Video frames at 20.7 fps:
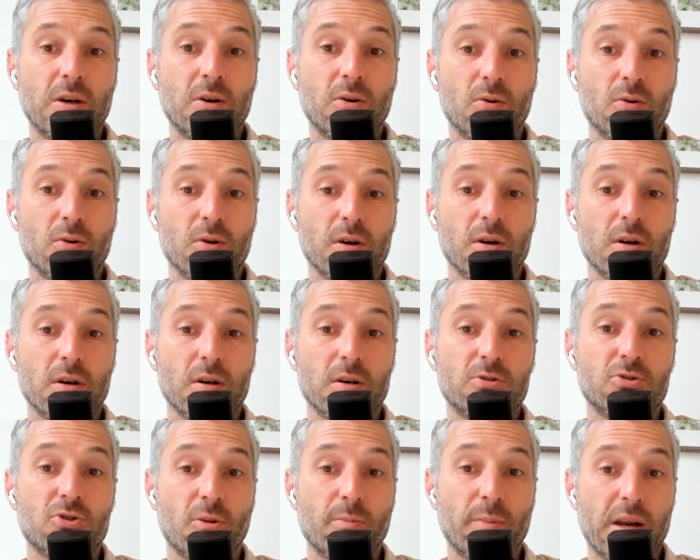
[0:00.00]
or
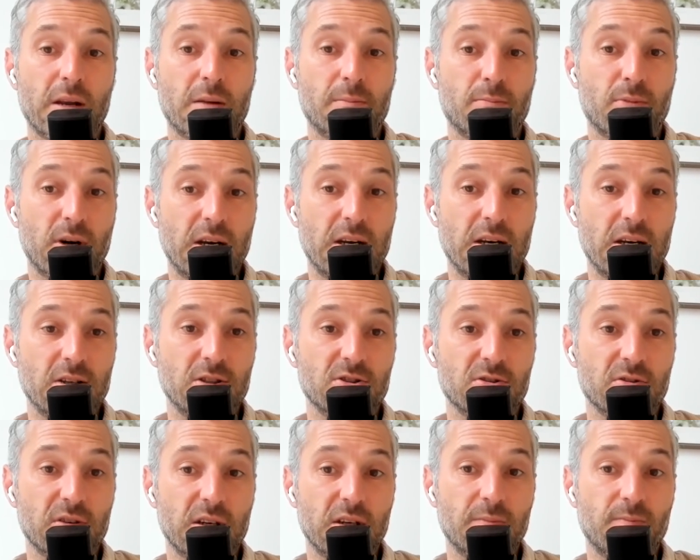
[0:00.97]
traumatic brain
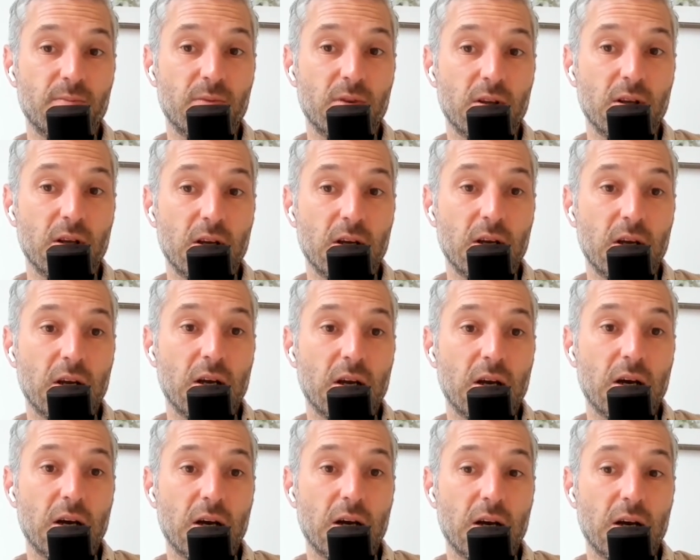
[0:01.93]
injury.
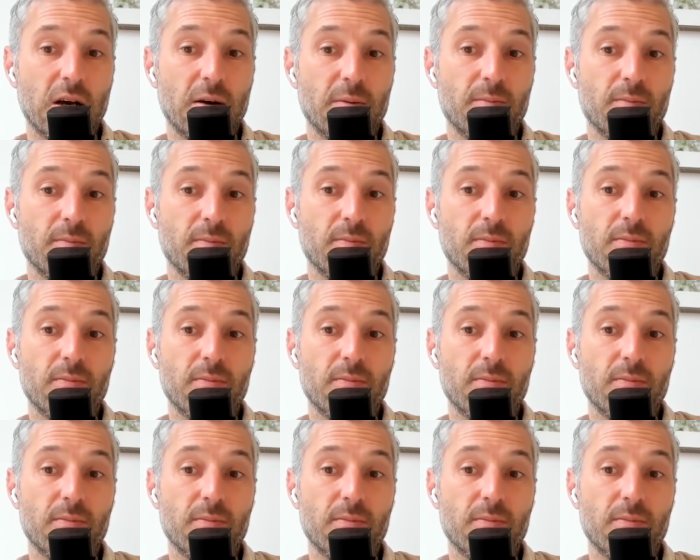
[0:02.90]
I